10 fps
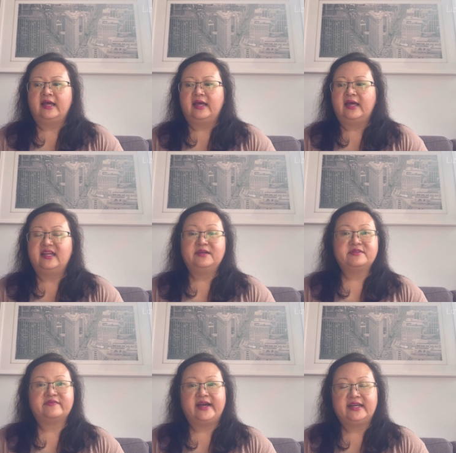and it
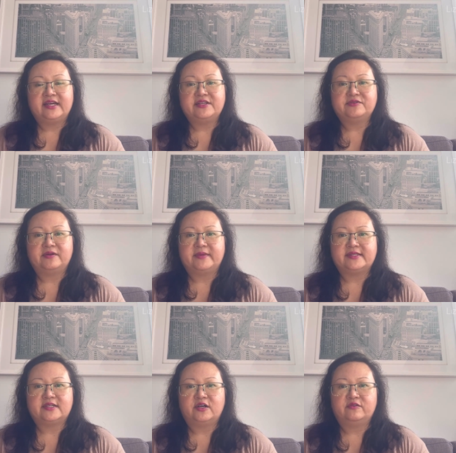was fine. I enjoyed
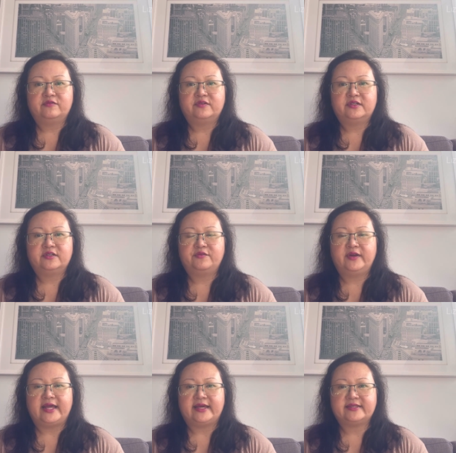myself
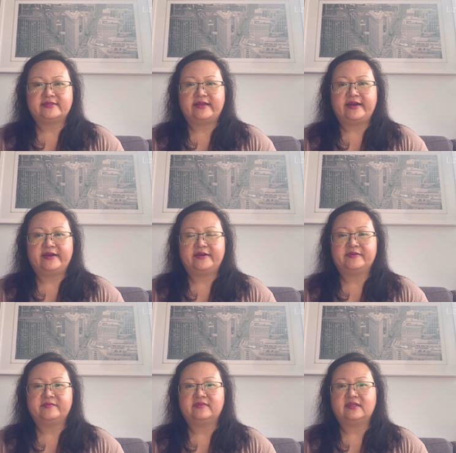relaxed
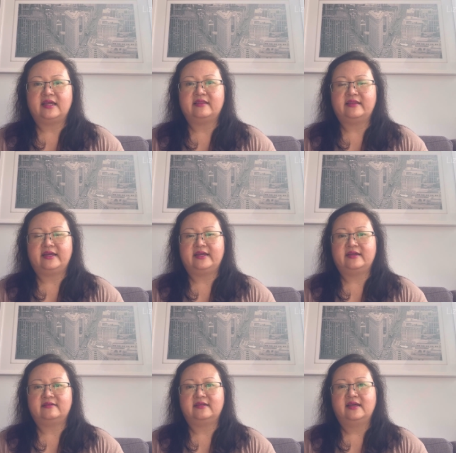there, and then